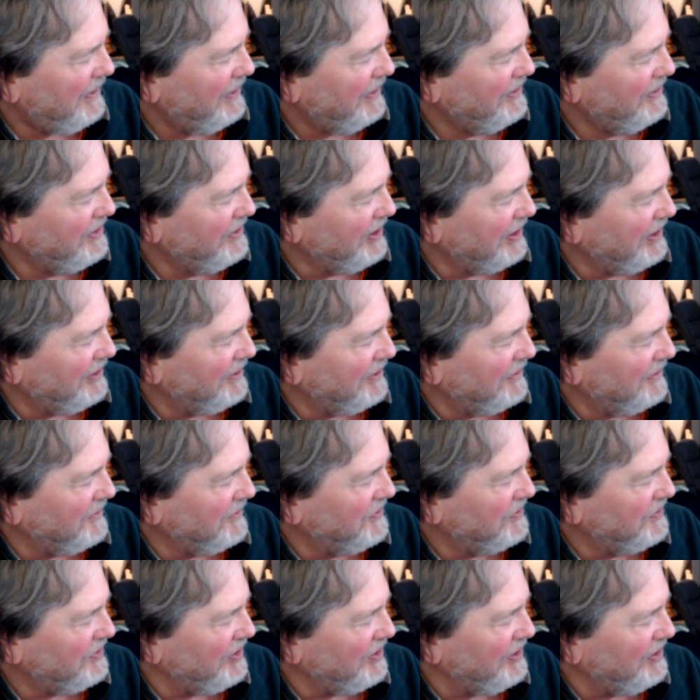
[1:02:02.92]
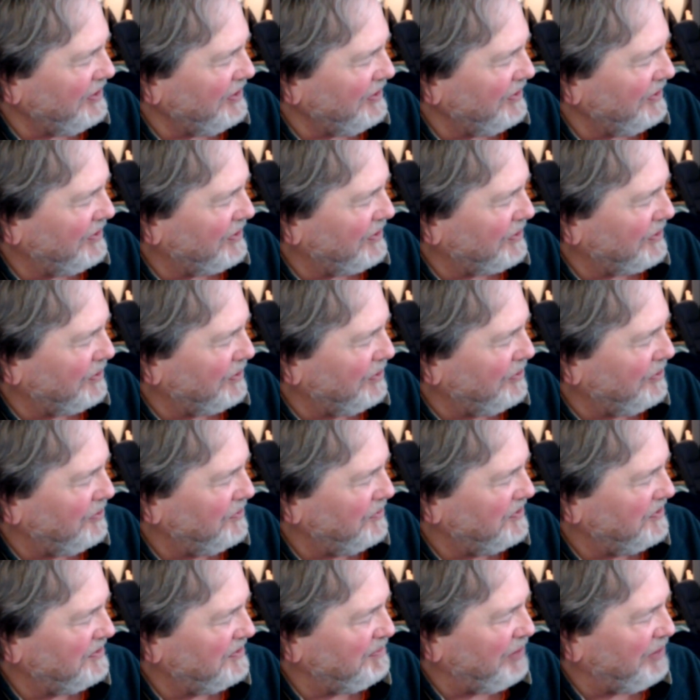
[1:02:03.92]
10, seeing through
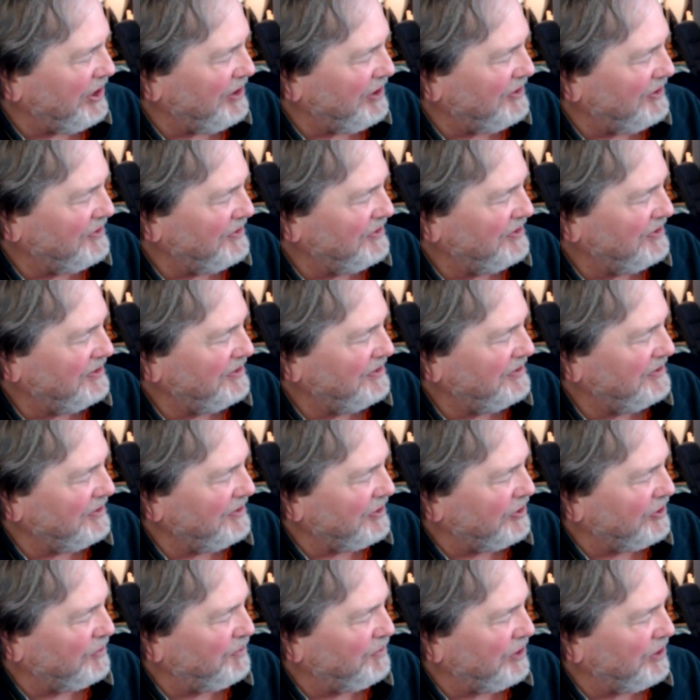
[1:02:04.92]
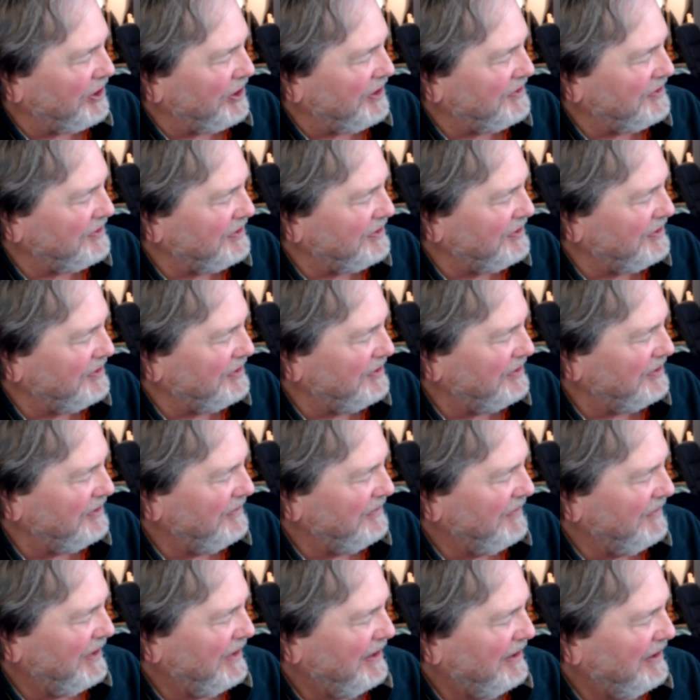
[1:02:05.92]
space to other places.
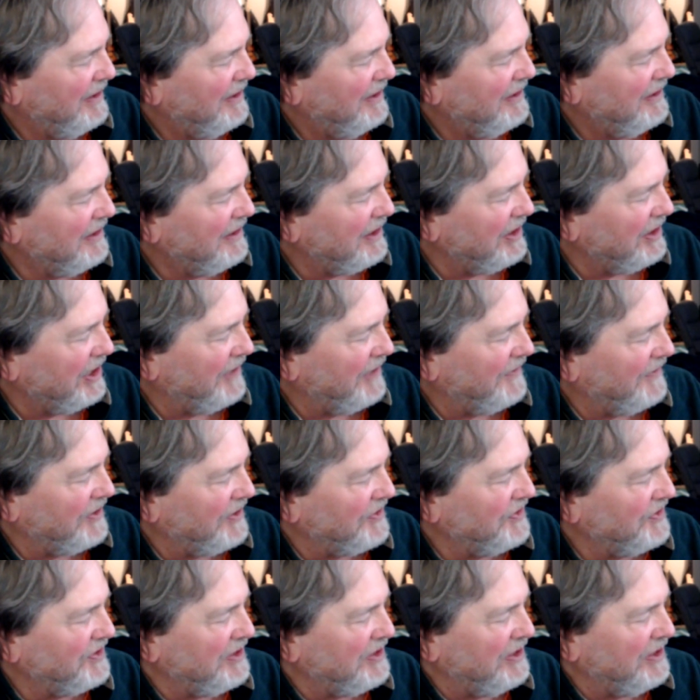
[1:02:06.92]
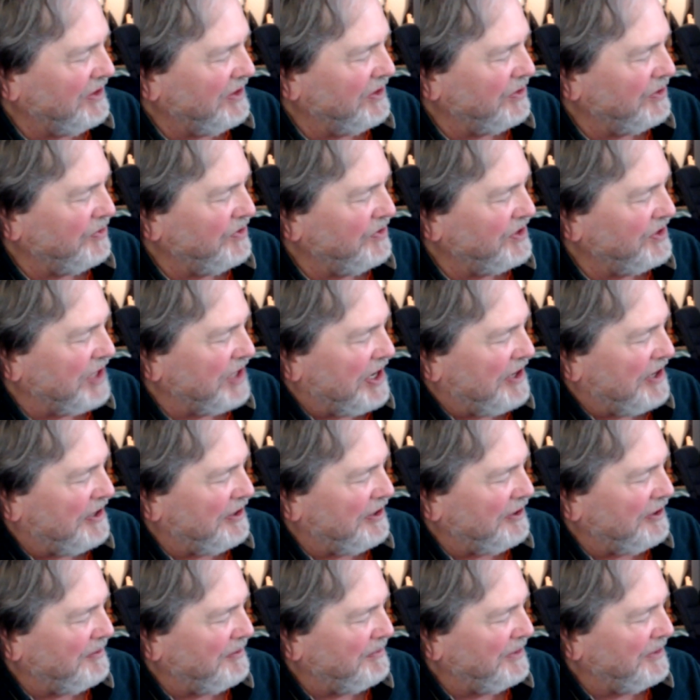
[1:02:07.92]
11, seeing through
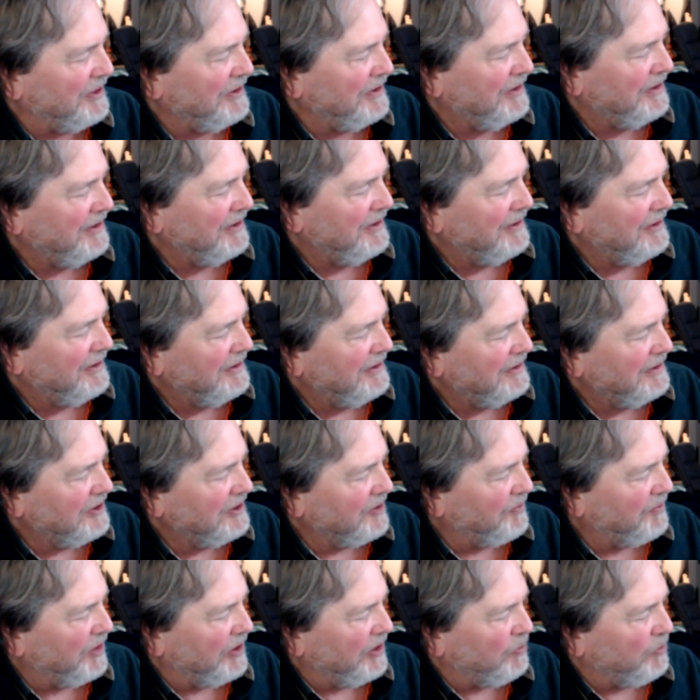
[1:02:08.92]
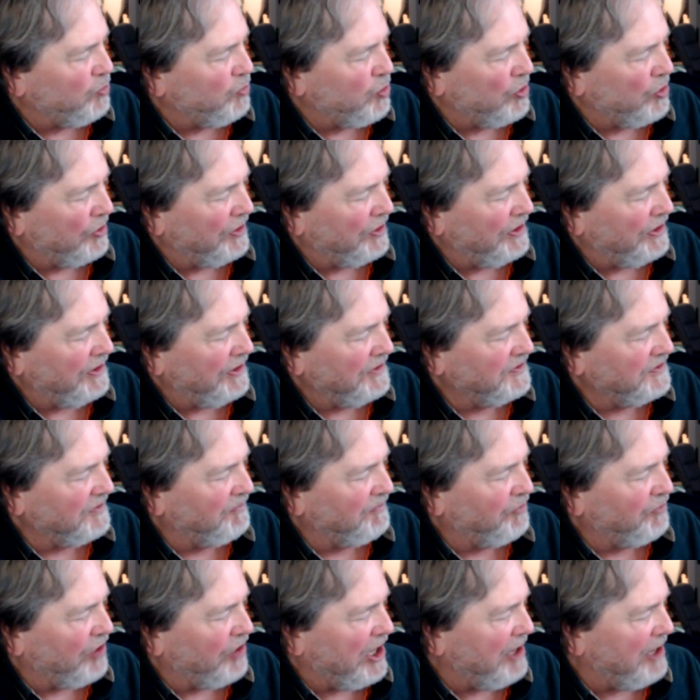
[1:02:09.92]
time to bring warnings
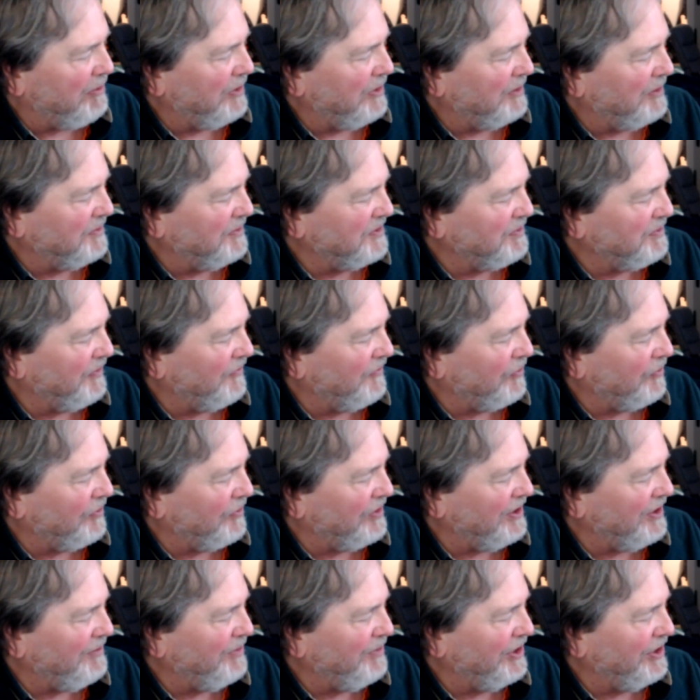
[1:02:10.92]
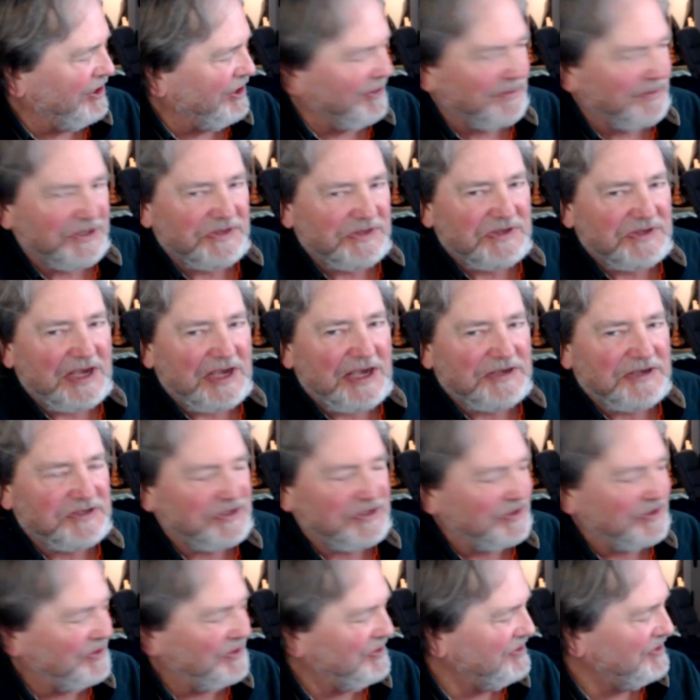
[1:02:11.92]
of problems before they become
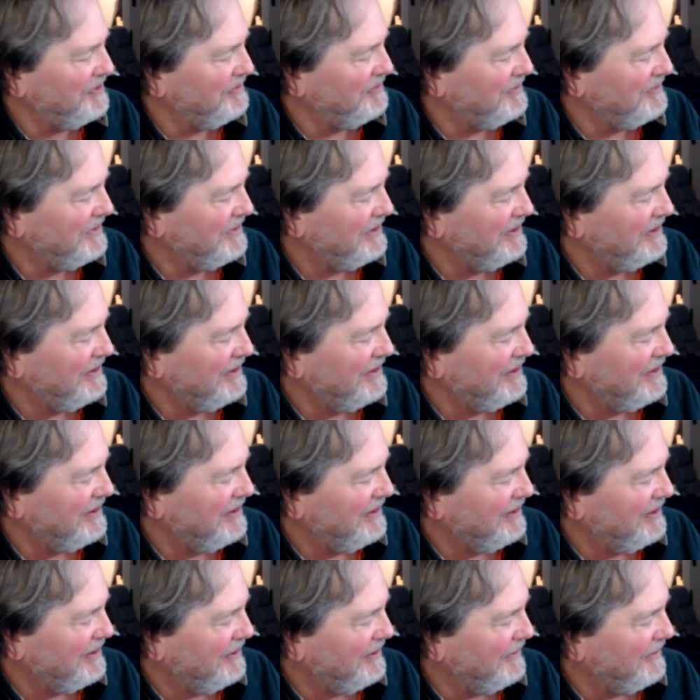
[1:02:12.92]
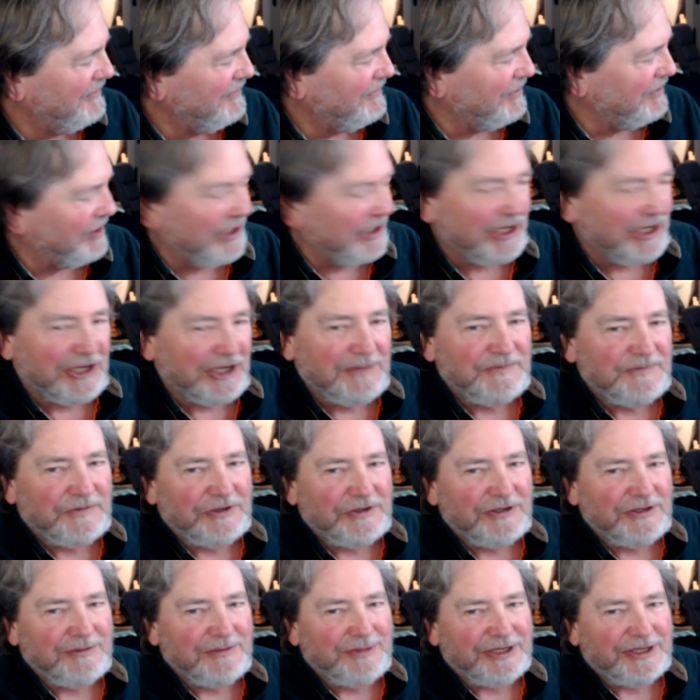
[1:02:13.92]
disasters. Very
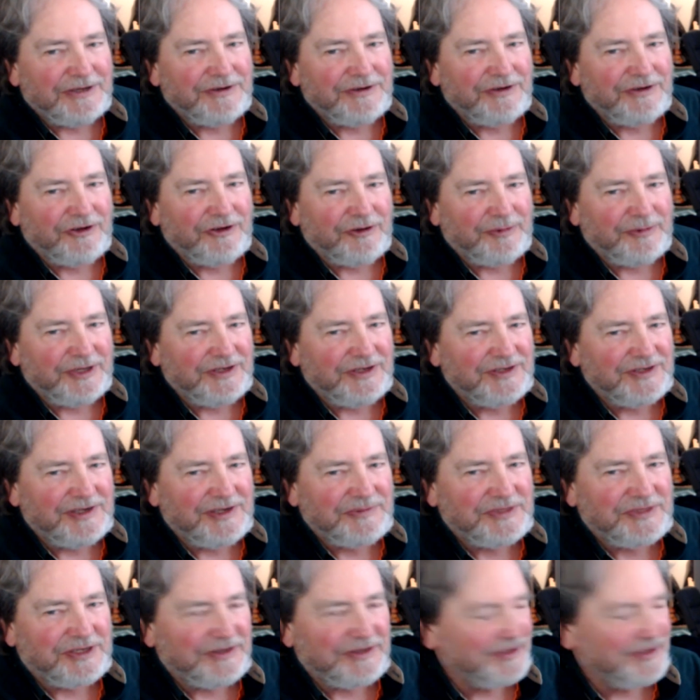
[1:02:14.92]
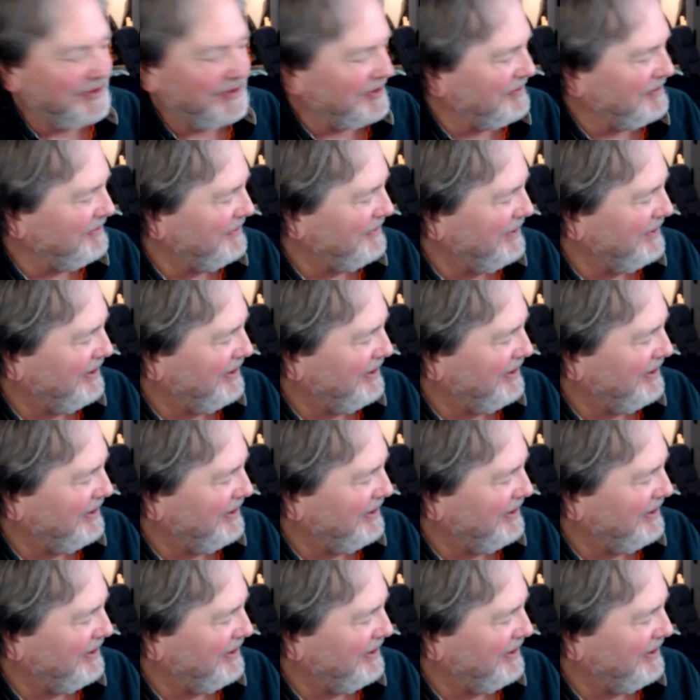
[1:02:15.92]
helpful, but nobody seems to listen.